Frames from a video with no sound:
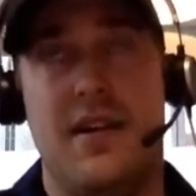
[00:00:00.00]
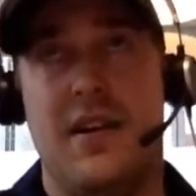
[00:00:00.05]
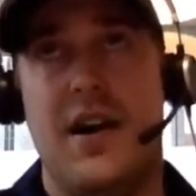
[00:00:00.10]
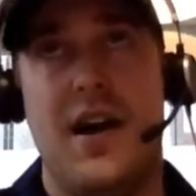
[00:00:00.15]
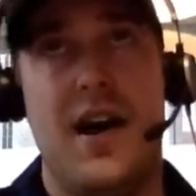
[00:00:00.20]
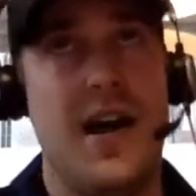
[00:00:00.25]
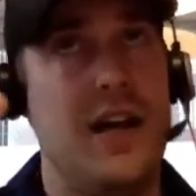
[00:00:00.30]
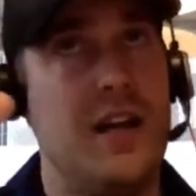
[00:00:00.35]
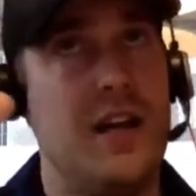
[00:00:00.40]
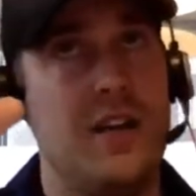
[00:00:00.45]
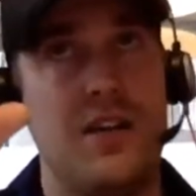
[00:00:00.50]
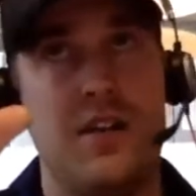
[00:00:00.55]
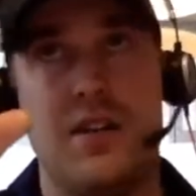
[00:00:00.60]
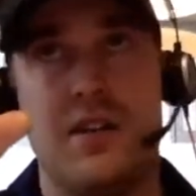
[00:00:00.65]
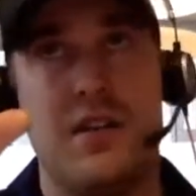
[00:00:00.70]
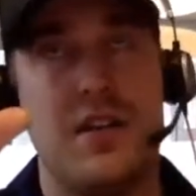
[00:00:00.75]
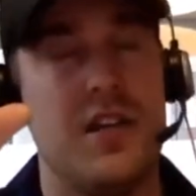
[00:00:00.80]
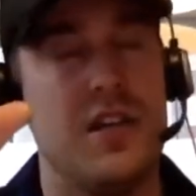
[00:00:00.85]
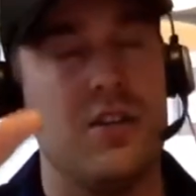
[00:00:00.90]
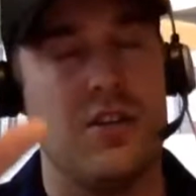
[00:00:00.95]
I
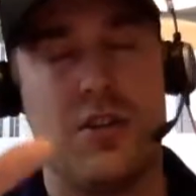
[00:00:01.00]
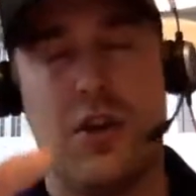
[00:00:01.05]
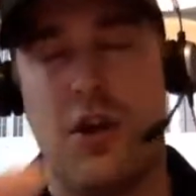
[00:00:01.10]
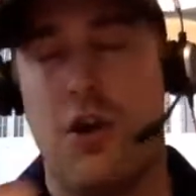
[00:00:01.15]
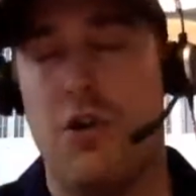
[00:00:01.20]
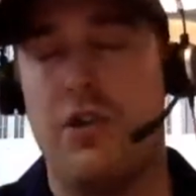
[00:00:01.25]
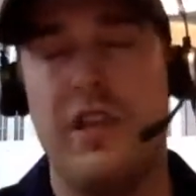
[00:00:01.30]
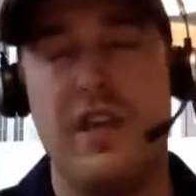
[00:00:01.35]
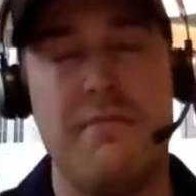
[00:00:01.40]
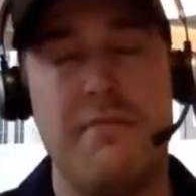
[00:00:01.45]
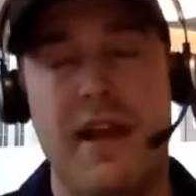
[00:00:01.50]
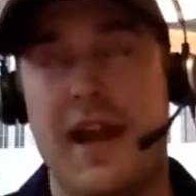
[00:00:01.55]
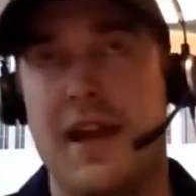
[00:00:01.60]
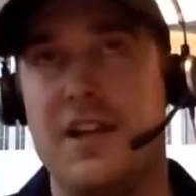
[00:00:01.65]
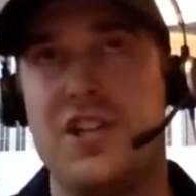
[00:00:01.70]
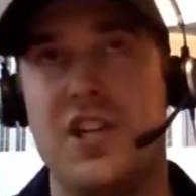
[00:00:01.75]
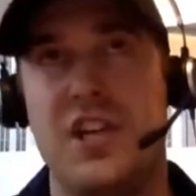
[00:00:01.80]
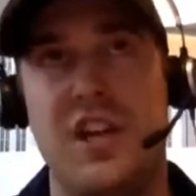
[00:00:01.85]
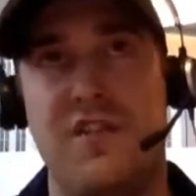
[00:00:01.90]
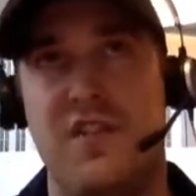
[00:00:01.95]
can totally
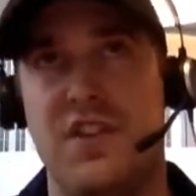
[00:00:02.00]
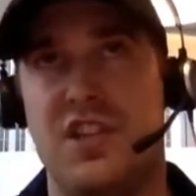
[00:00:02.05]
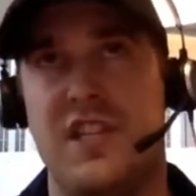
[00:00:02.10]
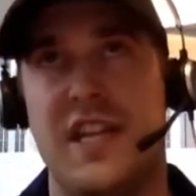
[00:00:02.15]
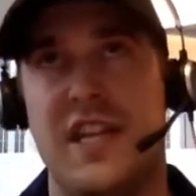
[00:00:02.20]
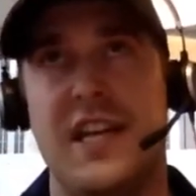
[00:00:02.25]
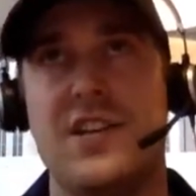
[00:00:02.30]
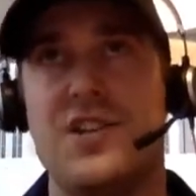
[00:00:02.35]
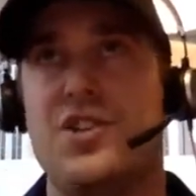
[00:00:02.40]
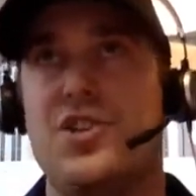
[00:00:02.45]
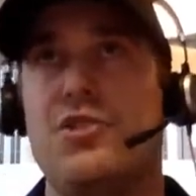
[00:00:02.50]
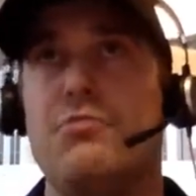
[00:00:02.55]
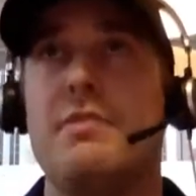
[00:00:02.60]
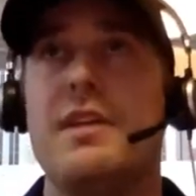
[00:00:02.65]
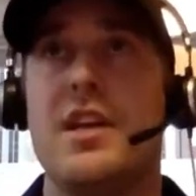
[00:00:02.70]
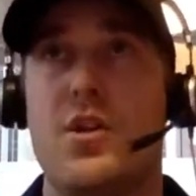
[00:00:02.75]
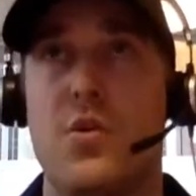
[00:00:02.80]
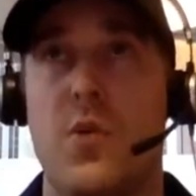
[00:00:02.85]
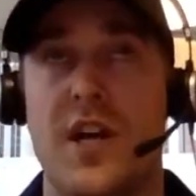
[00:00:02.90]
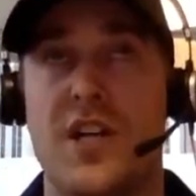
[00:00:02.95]
imagine if you send too
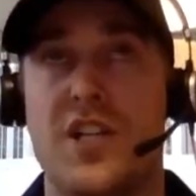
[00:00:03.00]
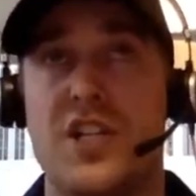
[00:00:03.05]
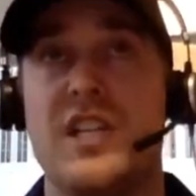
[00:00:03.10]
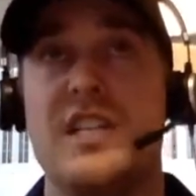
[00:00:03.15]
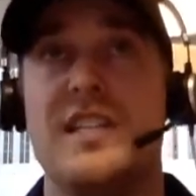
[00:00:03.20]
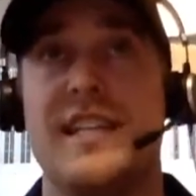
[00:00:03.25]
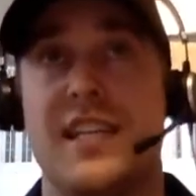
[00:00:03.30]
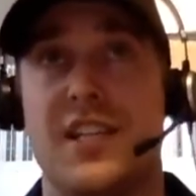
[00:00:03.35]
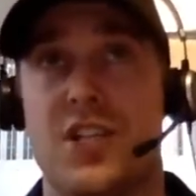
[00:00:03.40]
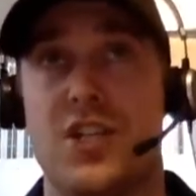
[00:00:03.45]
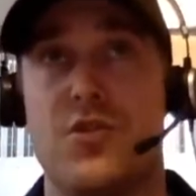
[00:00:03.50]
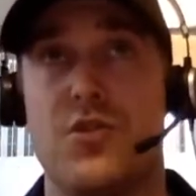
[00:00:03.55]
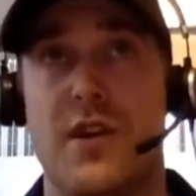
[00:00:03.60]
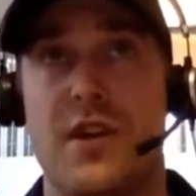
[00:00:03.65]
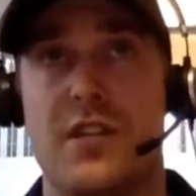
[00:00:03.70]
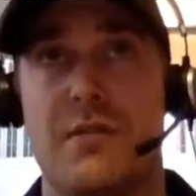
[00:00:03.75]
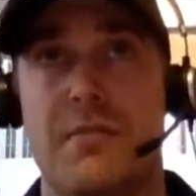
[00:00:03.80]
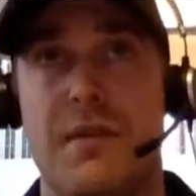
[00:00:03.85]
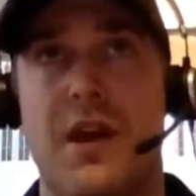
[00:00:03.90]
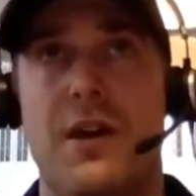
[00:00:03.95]
many questions, it can
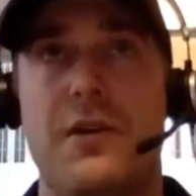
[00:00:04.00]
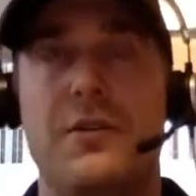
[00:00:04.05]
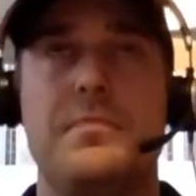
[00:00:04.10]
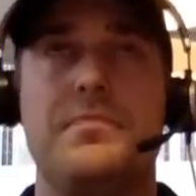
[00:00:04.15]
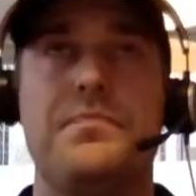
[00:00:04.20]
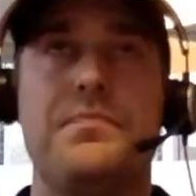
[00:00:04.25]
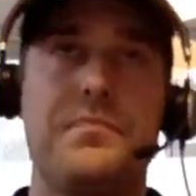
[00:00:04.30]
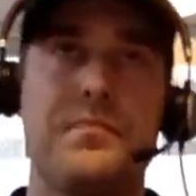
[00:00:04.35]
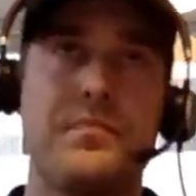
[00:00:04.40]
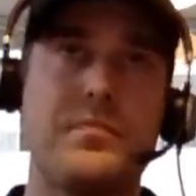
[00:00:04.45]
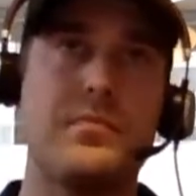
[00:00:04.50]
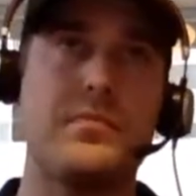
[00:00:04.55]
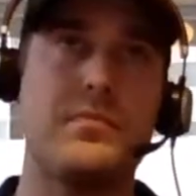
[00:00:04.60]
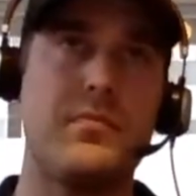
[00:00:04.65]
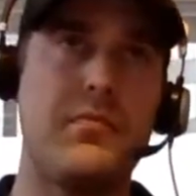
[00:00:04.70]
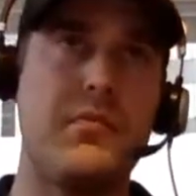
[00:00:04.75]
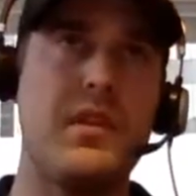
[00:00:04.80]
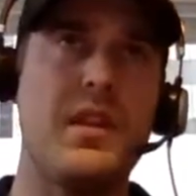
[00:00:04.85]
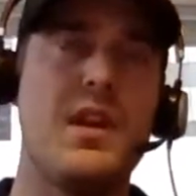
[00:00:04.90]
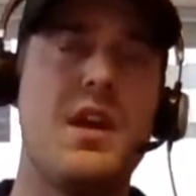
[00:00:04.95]
stress them out.
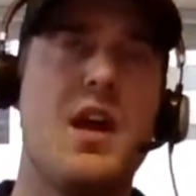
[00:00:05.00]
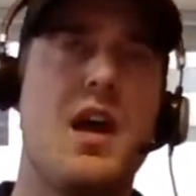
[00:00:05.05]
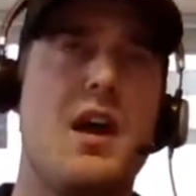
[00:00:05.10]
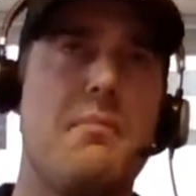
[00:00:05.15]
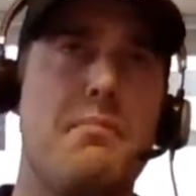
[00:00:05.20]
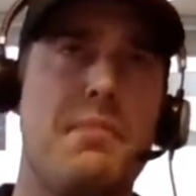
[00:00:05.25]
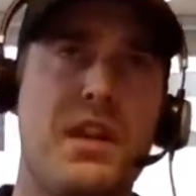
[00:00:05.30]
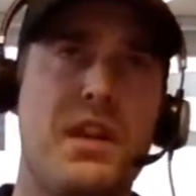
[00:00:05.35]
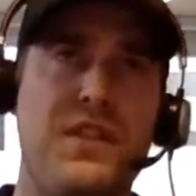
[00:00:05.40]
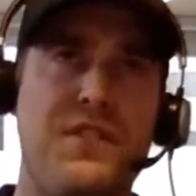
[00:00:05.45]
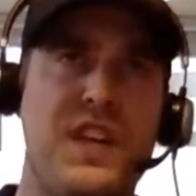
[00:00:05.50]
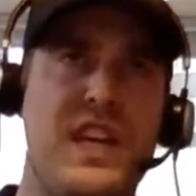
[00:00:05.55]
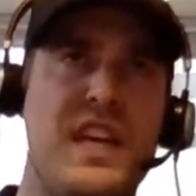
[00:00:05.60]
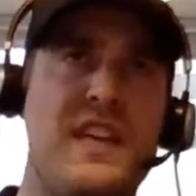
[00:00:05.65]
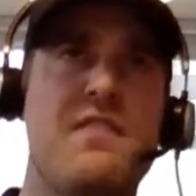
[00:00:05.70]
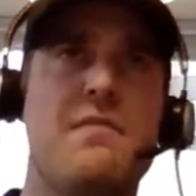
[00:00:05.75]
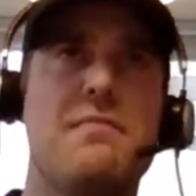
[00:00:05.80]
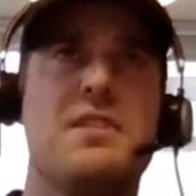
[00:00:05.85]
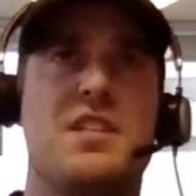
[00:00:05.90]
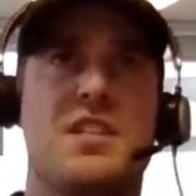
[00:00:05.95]
But if you give
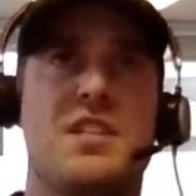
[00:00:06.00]
them a